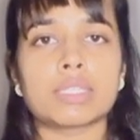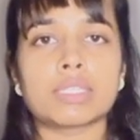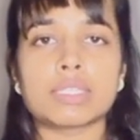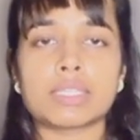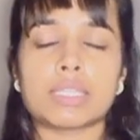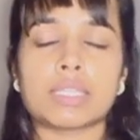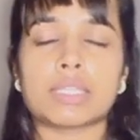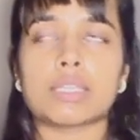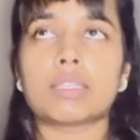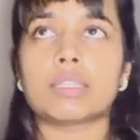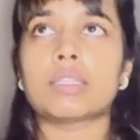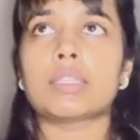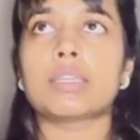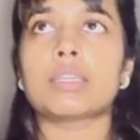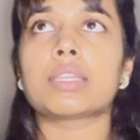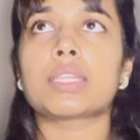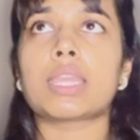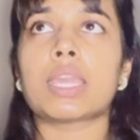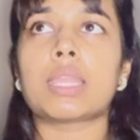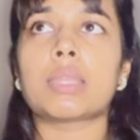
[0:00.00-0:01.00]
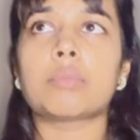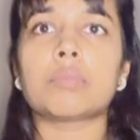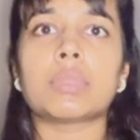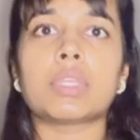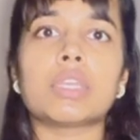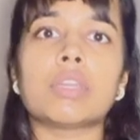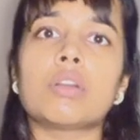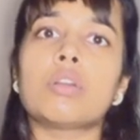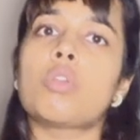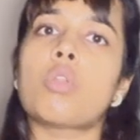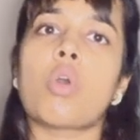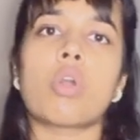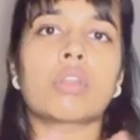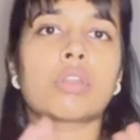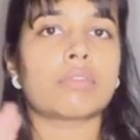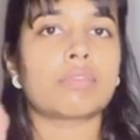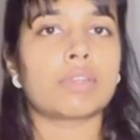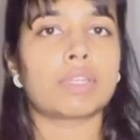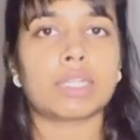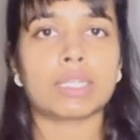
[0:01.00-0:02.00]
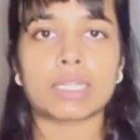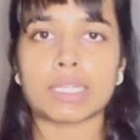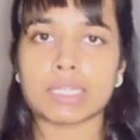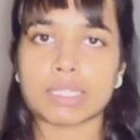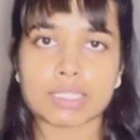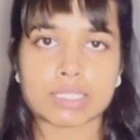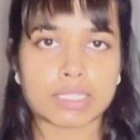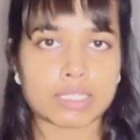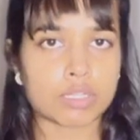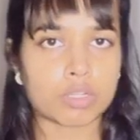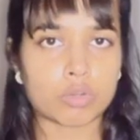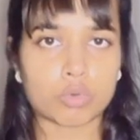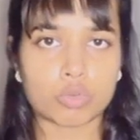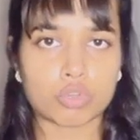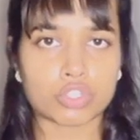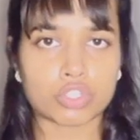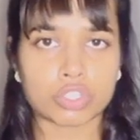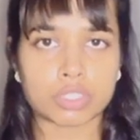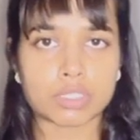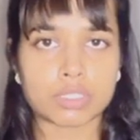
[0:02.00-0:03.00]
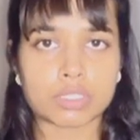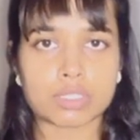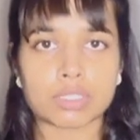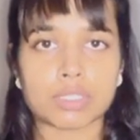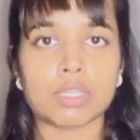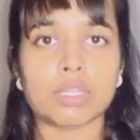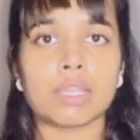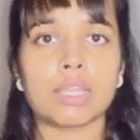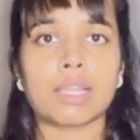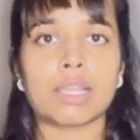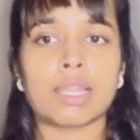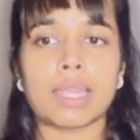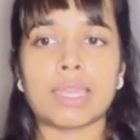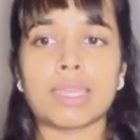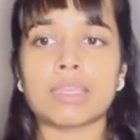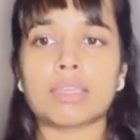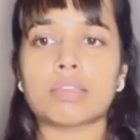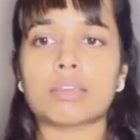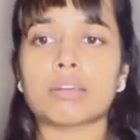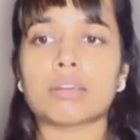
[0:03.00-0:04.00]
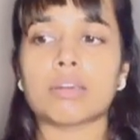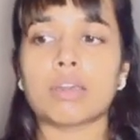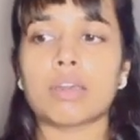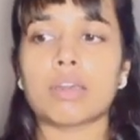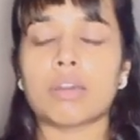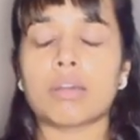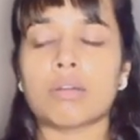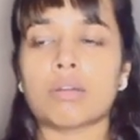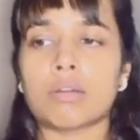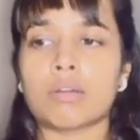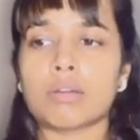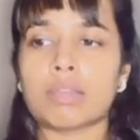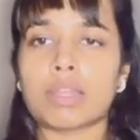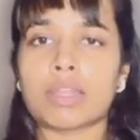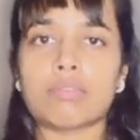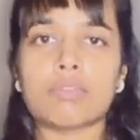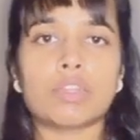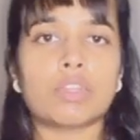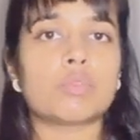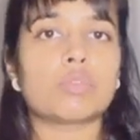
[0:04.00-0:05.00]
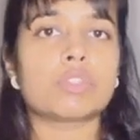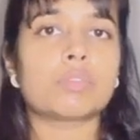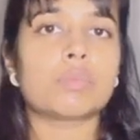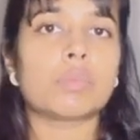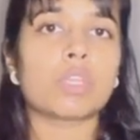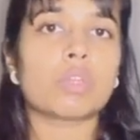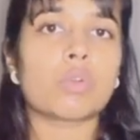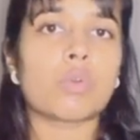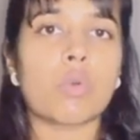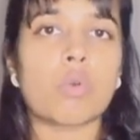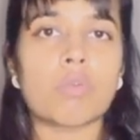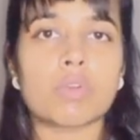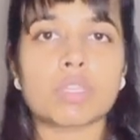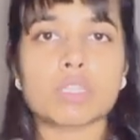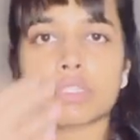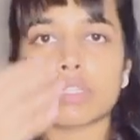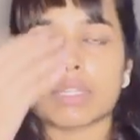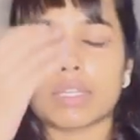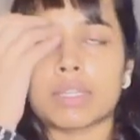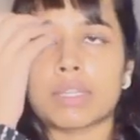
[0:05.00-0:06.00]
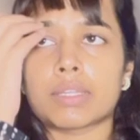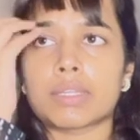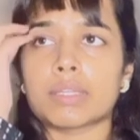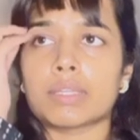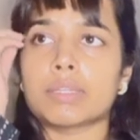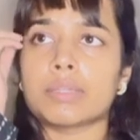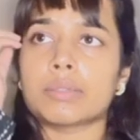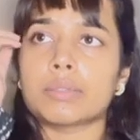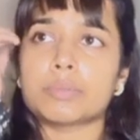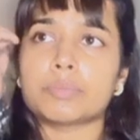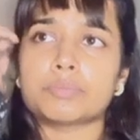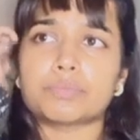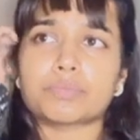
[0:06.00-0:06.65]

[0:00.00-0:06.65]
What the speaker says: See, there can be a lot of indicators in a questions, like revenue is being overstated